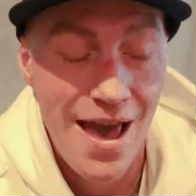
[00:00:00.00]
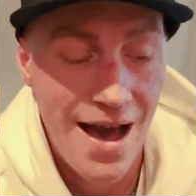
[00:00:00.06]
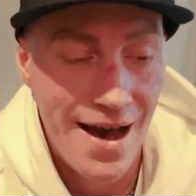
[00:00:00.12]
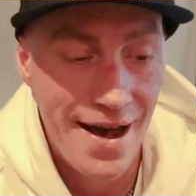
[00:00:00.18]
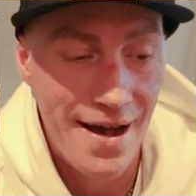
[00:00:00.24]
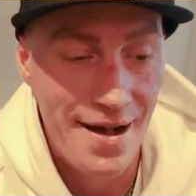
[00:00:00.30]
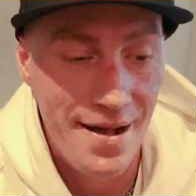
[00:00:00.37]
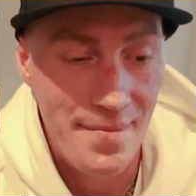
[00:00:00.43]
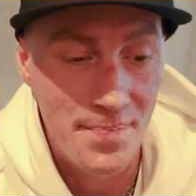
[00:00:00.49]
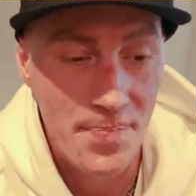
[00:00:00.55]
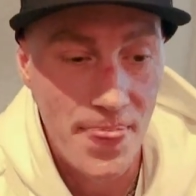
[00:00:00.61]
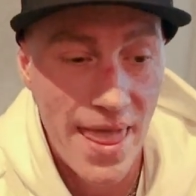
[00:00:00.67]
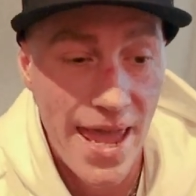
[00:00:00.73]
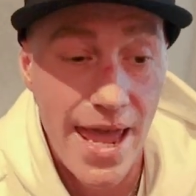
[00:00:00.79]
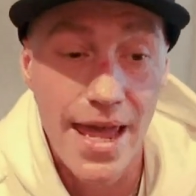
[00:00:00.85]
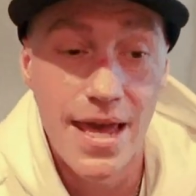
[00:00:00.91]

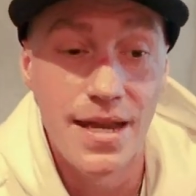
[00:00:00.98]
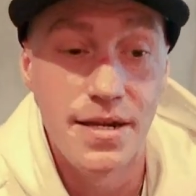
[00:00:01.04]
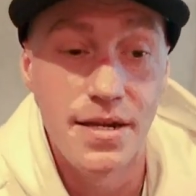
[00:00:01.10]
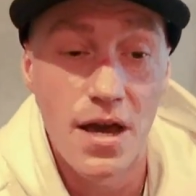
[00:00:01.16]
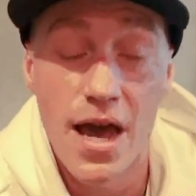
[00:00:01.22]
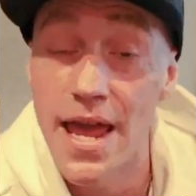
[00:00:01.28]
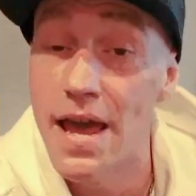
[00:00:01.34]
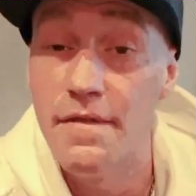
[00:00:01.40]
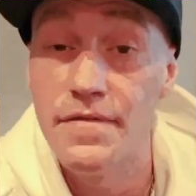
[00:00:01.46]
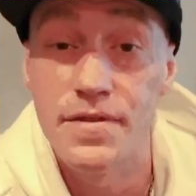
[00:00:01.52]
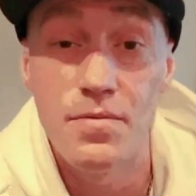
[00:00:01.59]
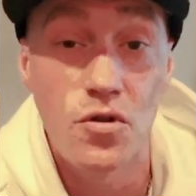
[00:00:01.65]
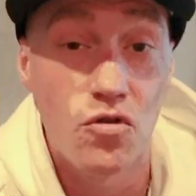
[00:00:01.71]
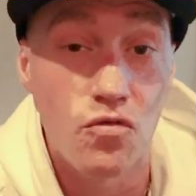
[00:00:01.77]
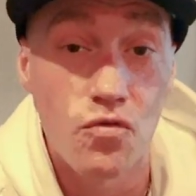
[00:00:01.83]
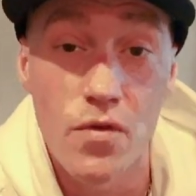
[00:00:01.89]
And I have
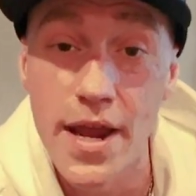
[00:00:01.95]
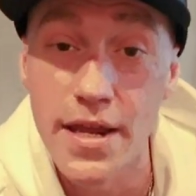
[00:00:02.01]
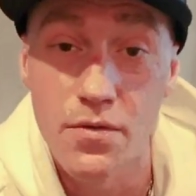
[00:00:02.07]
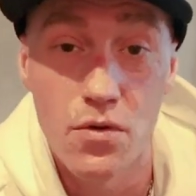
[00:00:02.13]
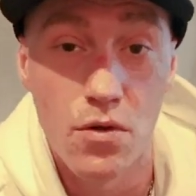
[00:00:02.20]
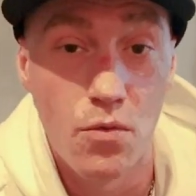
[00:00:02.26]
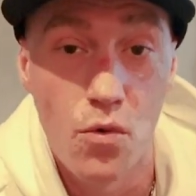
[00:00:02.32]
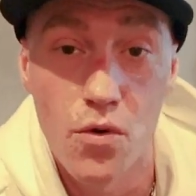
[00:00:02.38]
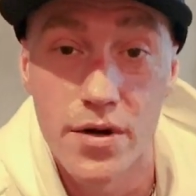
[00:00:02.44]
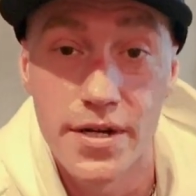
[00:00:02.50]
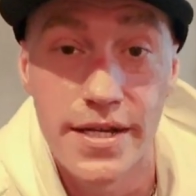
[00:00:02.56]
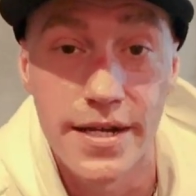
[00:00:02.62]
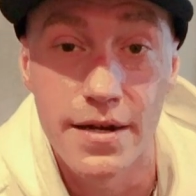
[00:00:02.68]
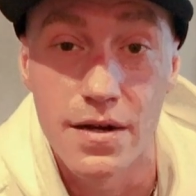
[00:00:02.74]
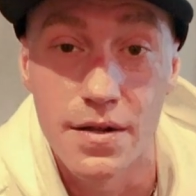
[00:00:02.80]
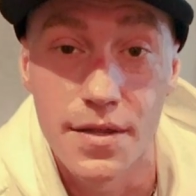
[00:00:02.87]
some great reward
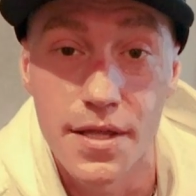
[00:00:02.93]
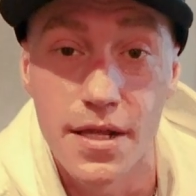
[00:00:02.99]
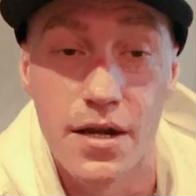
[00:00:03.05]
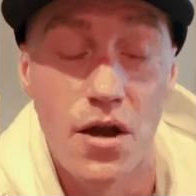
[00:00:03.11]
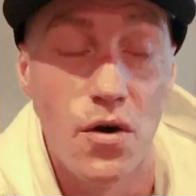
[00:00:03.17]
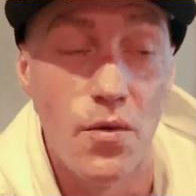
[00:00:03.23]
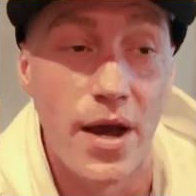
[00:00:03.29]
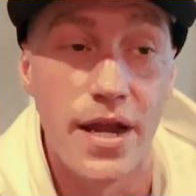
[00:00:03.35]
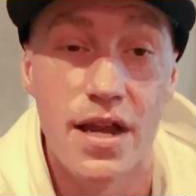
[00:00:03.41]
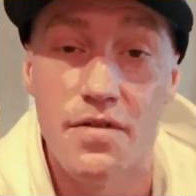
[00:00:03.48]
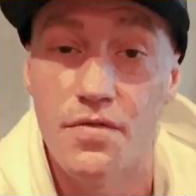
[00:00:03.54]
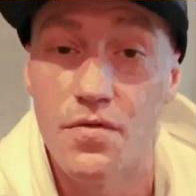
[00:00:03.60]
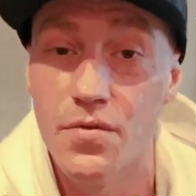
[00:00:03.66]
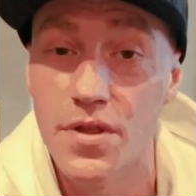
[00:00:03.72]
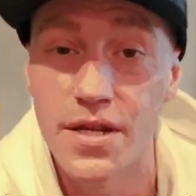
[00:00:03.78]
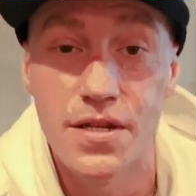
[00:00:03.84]
tiers, you know. I
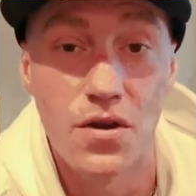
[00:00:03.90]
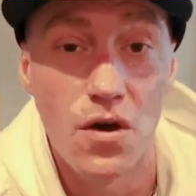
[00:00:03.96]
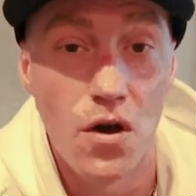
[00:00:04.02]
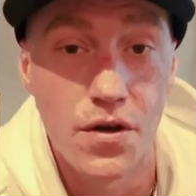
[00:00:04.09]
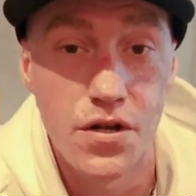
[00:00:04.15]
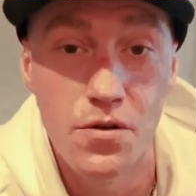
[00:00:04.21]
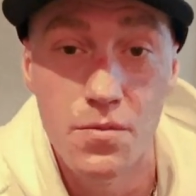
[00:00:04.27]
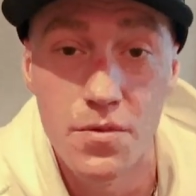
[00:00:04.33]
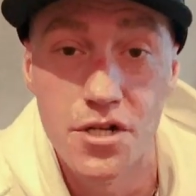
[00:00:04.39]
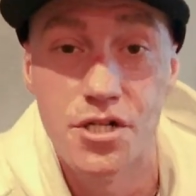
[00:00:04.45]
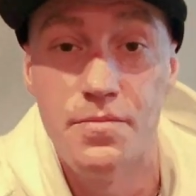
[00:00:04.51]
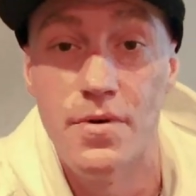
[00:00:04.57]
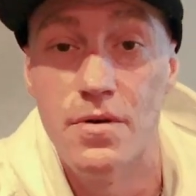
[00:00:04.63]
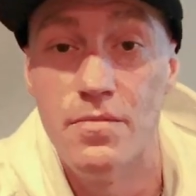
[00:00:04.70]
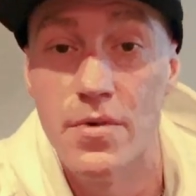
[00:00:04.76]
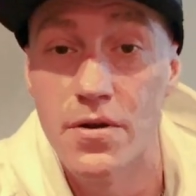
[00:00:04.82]
never really talk too much
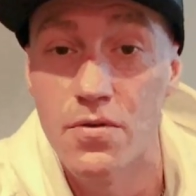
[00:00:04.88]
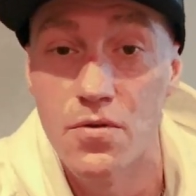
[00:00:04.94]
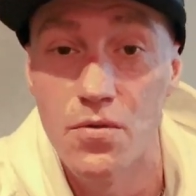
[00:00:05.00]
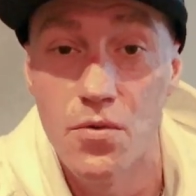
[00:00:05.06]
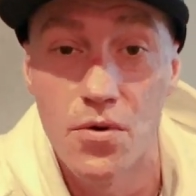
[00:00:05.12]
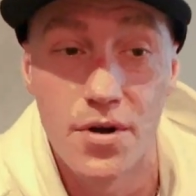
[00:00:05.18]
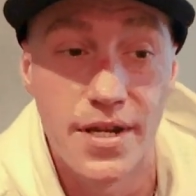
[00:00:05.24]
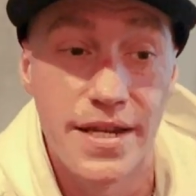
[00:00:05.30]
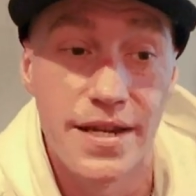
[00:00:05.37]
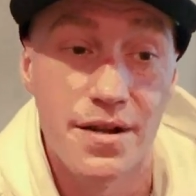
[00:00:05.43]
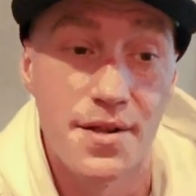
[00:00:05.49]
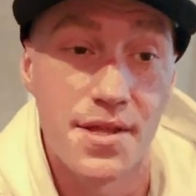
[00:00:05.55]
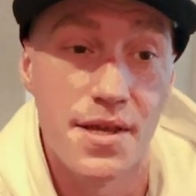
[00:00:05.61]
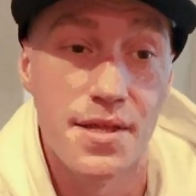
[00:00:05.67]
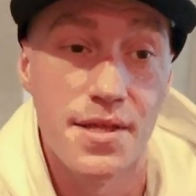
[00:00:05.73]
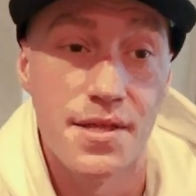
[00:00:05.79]
about my reward
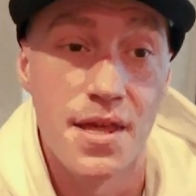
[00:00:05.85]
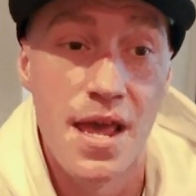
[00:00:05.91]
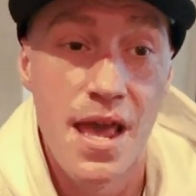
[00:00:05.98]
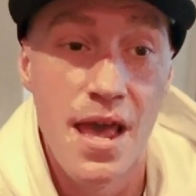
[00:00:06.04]
tiers because